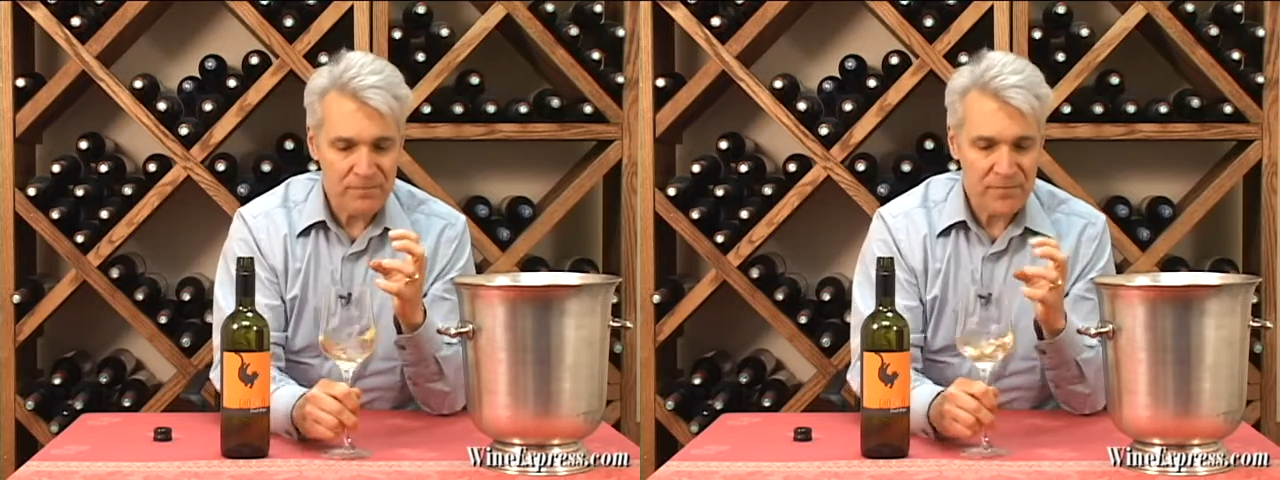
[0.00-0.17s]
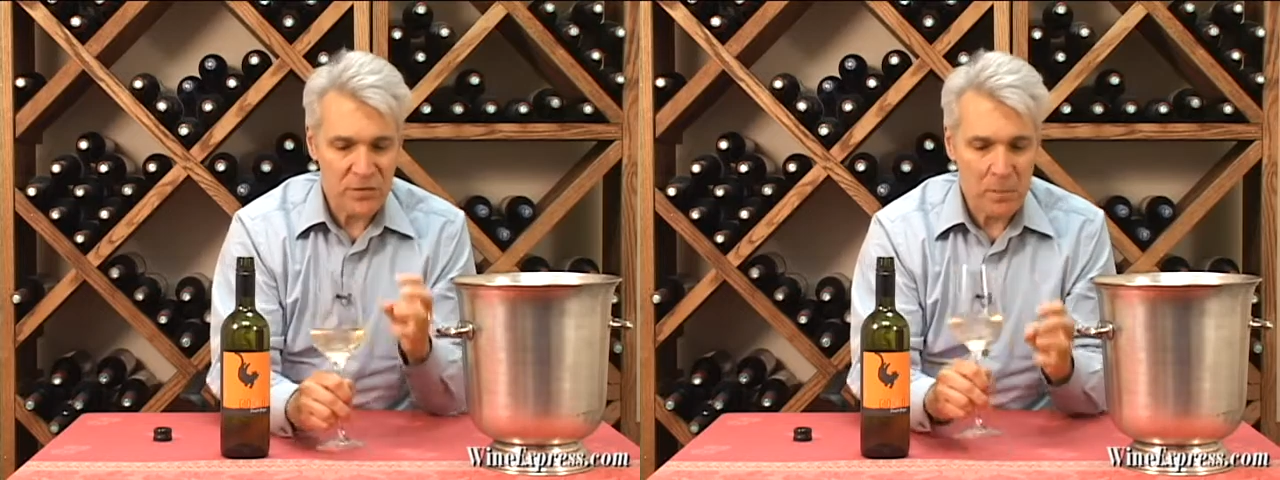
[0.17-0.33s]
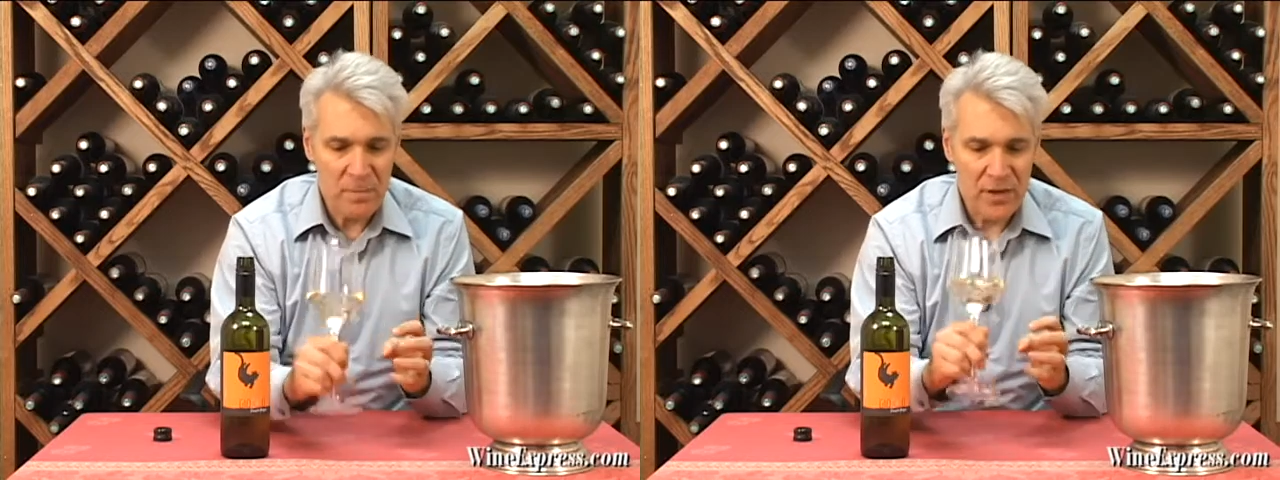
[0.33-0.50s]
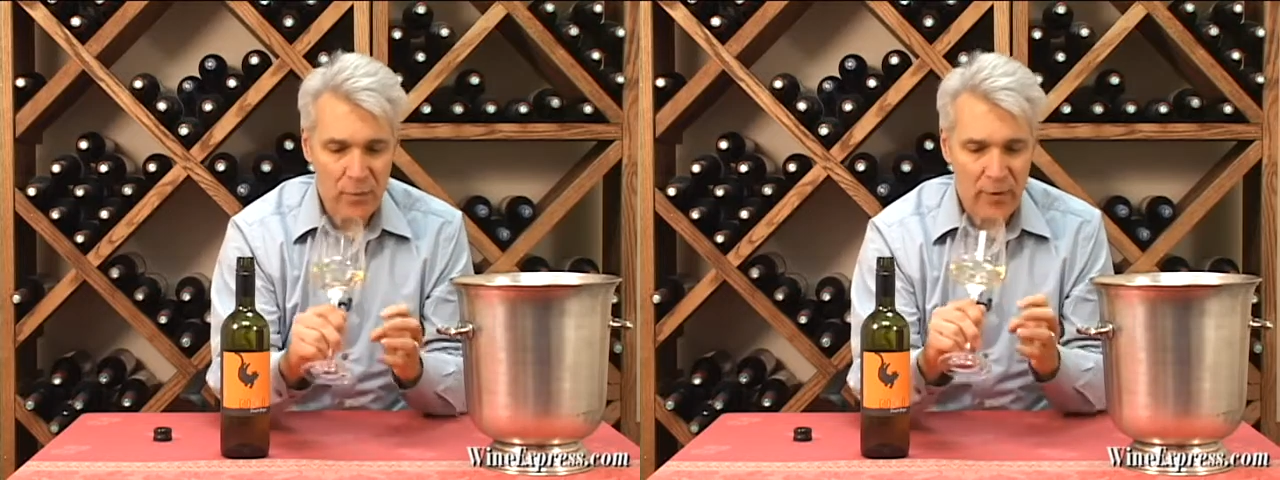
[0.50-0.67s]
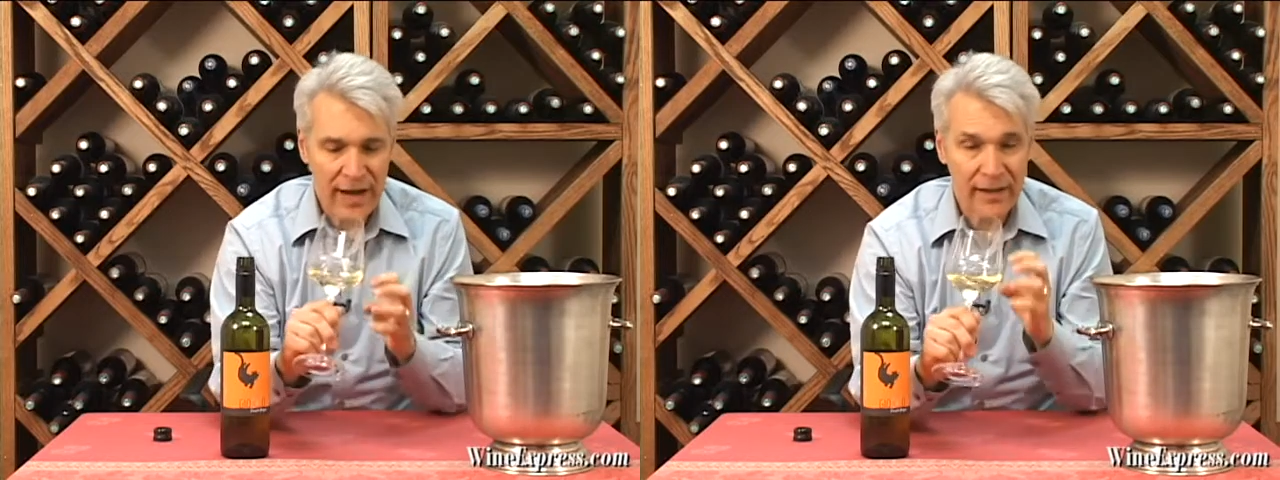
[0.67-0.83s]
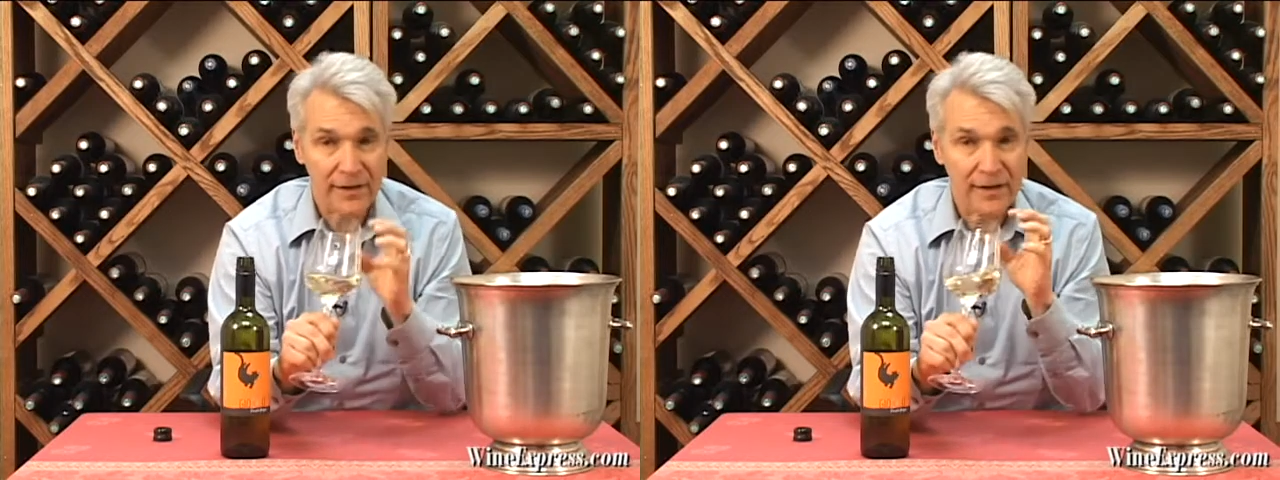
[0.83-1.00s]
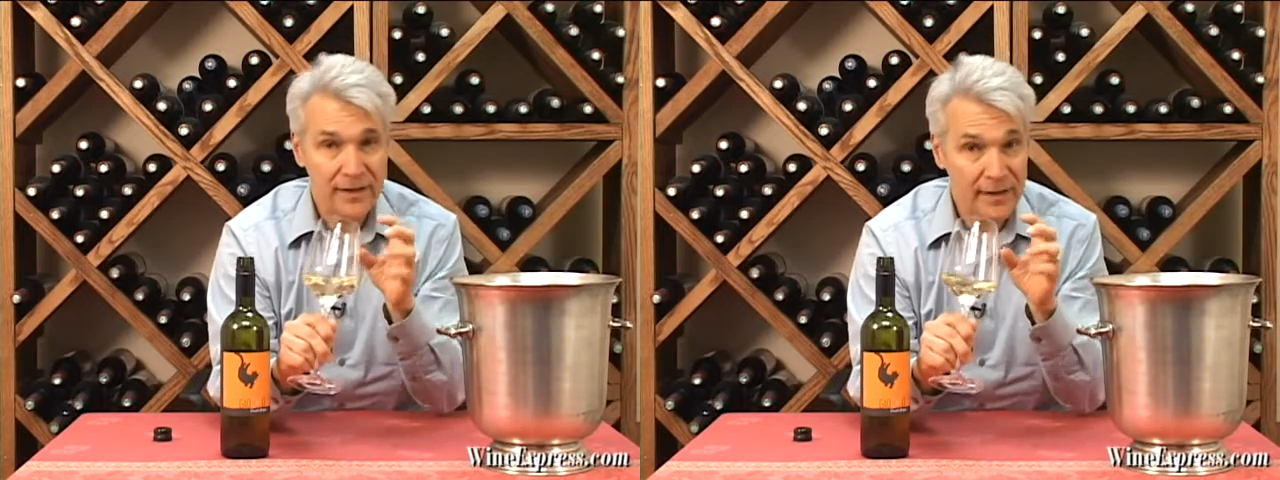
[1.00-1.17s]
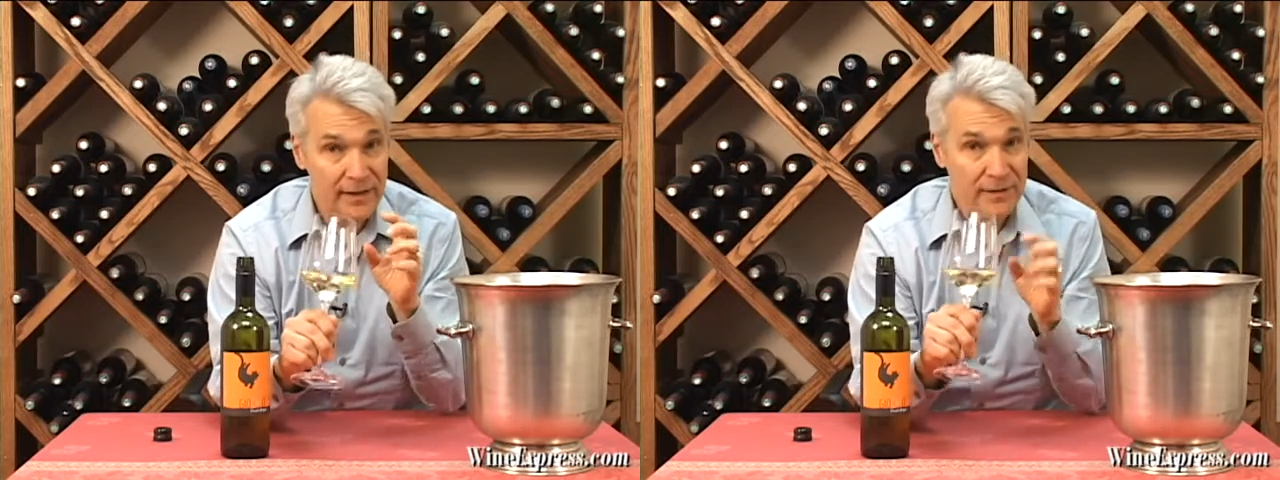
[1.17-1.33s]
Some minerality.